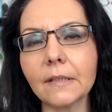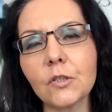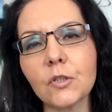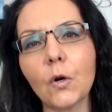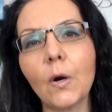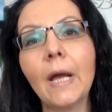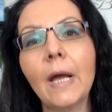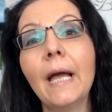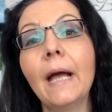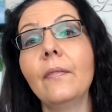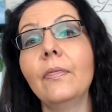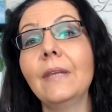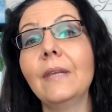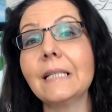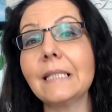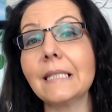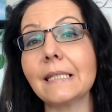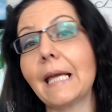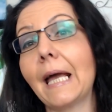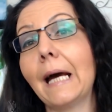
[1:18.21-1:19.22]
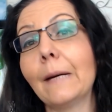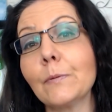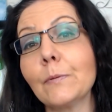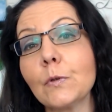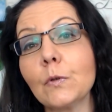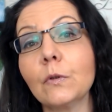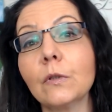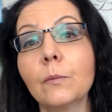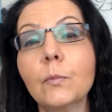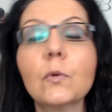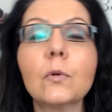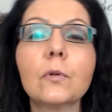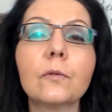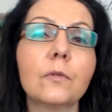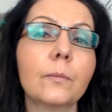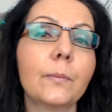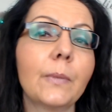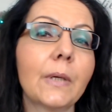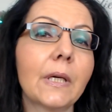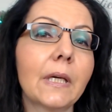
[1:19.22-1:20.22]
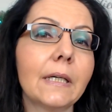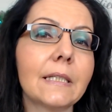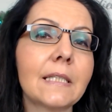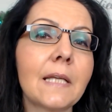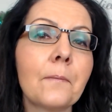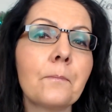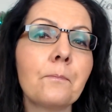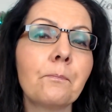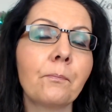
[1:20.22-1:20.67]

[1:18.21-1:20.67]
So this is absolutely beautiful because